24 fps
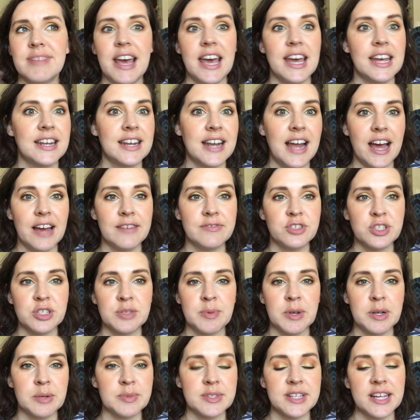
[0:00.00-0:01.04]
and I've
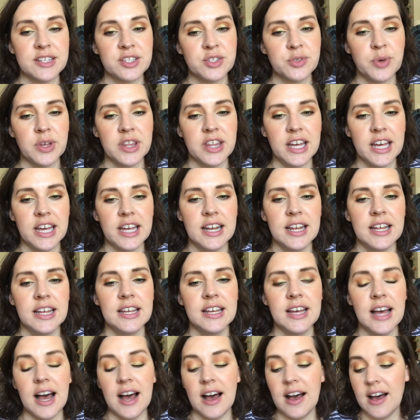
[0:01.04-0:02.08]
just been obsessed with it.
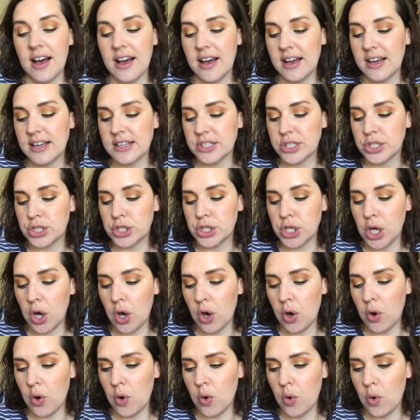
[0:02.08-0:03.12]

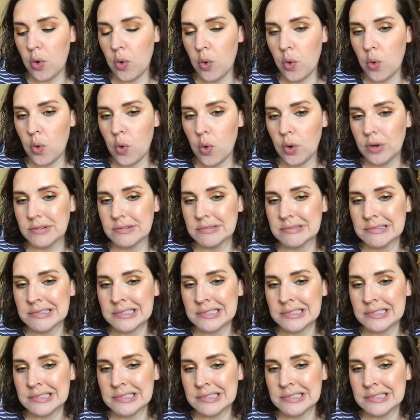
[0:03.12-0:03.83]
So